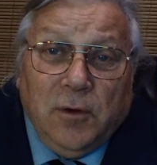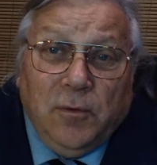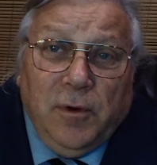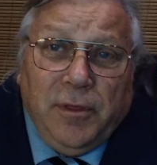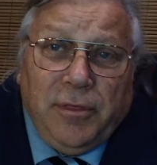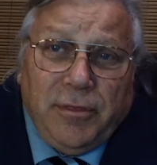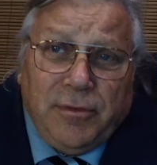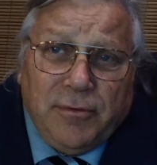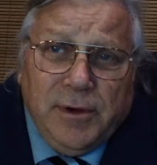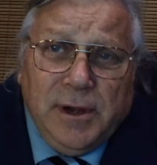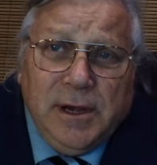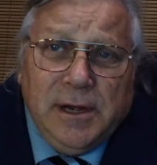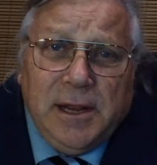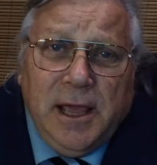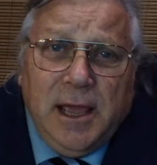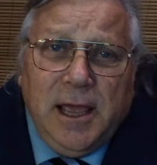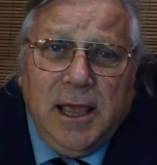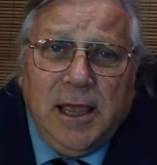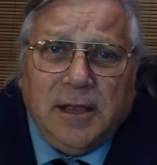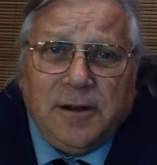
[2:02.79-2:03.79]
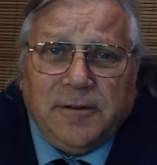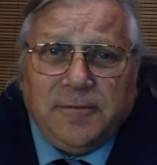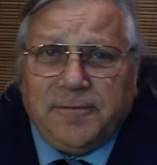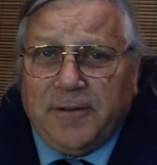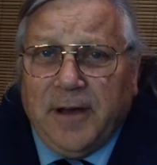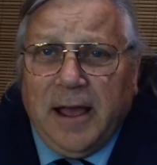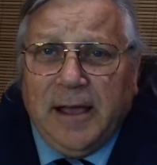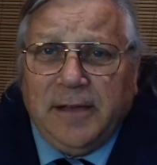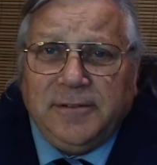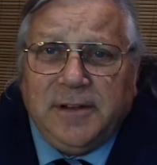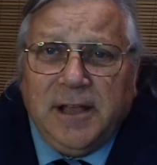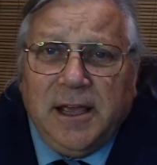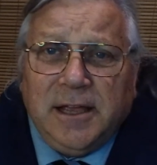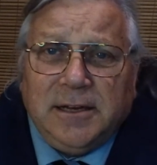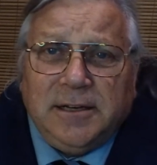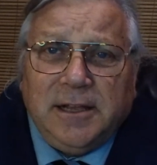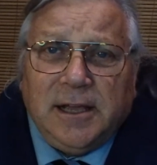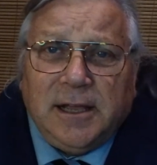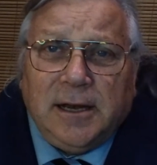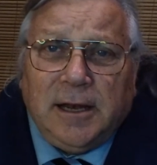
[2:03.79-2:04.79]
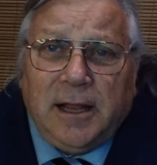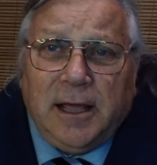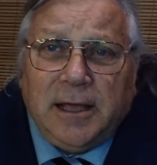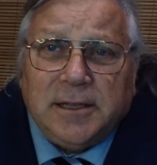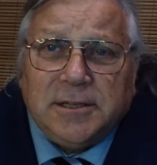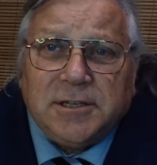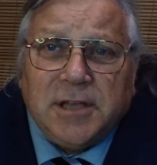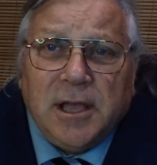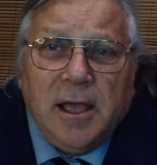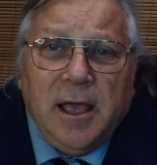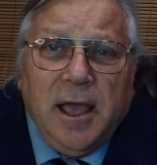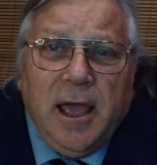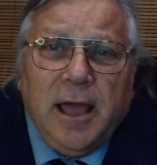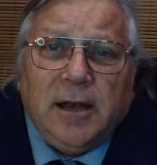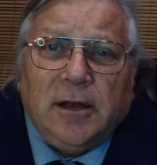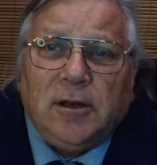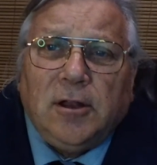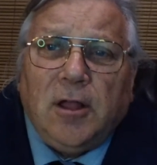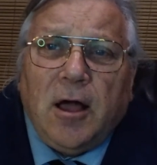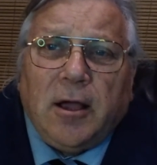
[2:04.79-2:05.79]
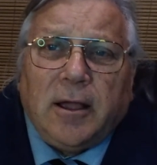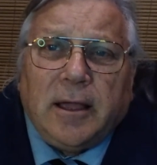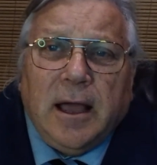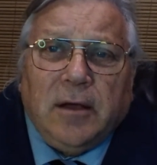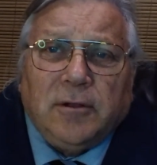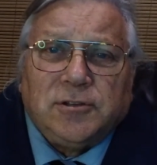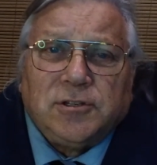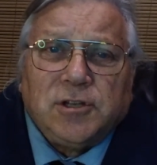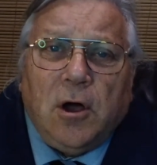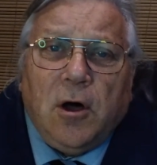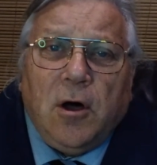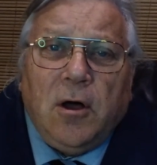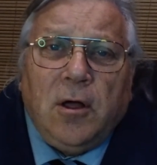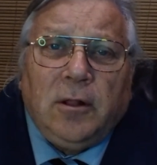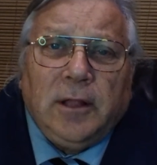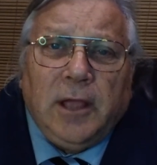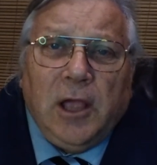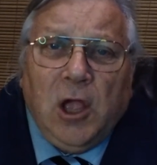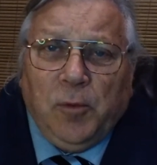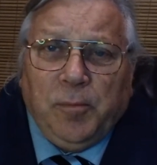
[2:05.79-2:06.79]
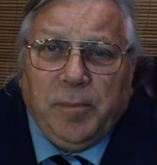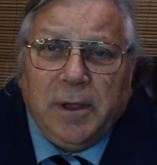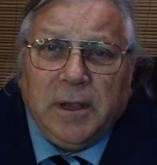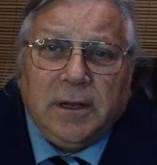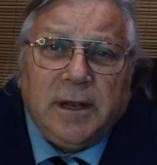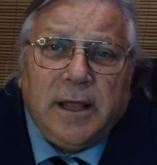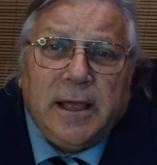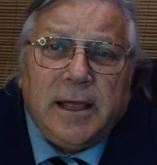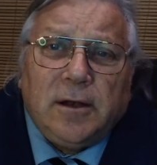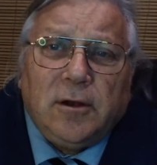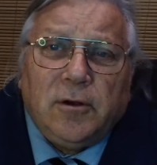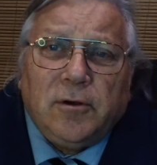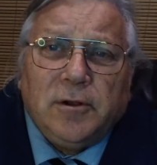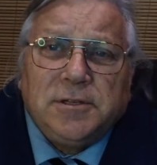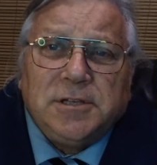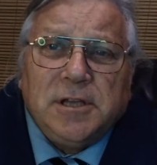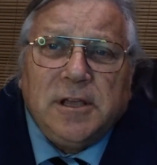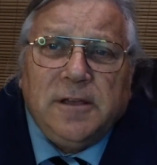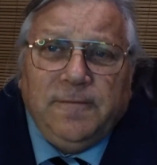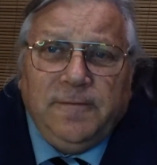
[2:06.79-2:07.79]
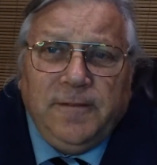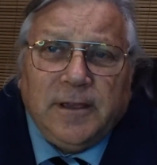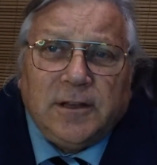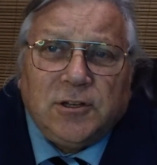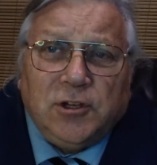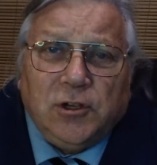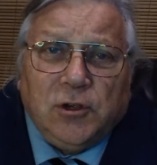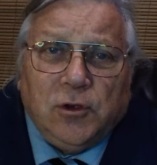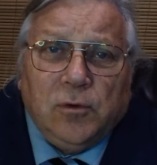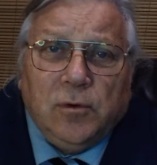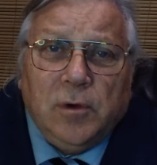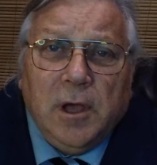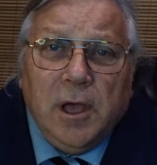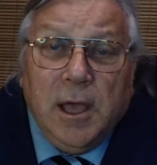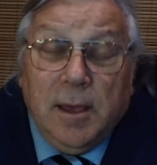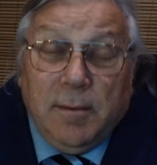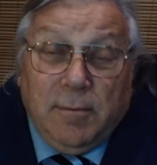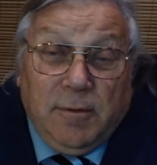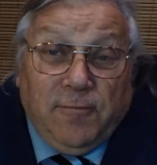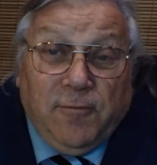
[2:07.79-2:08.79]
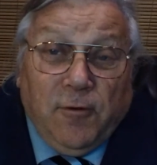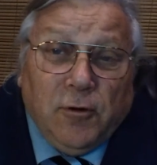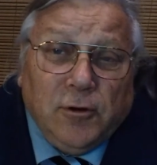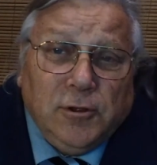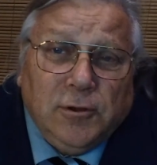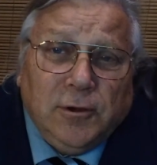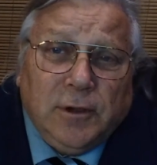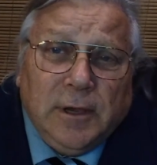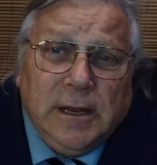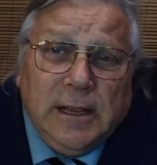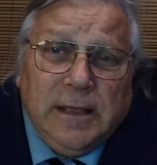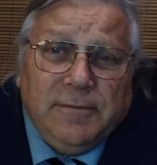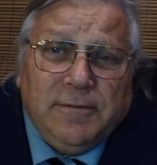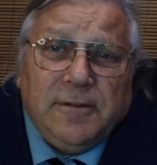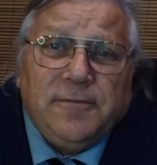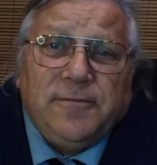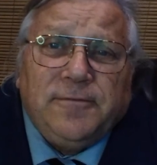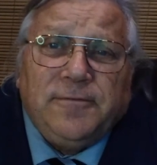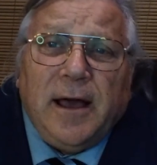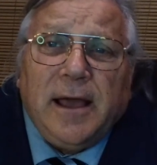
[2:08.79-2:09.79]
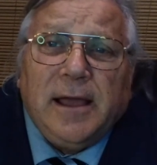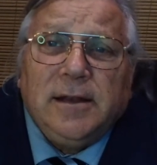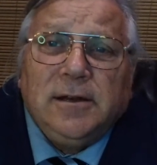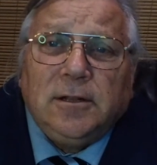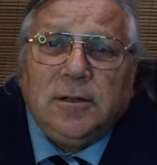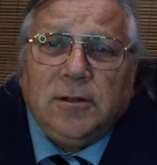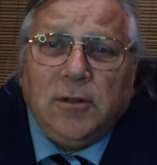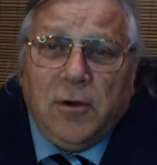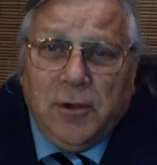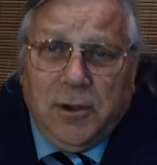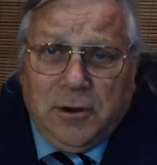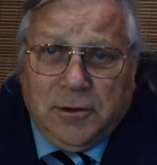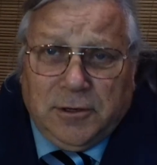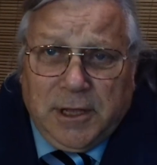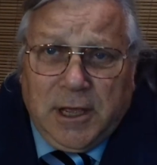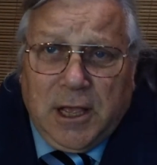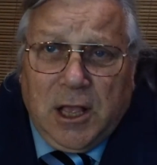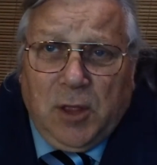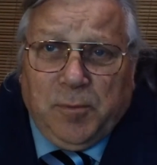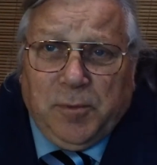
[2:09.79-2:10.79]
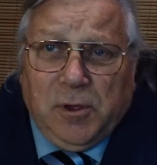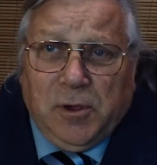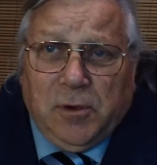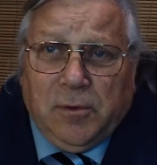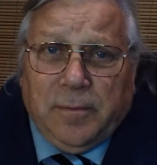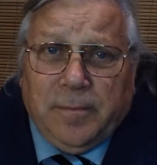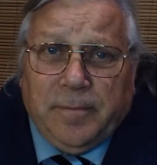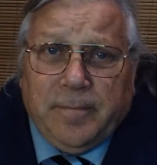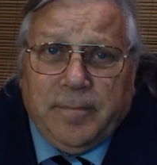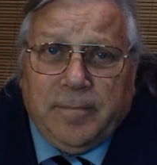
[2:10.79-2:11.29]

with 3-day and 5-day deadlines and lockouts all helping landlords evict you before you can even find a lawyer to help you.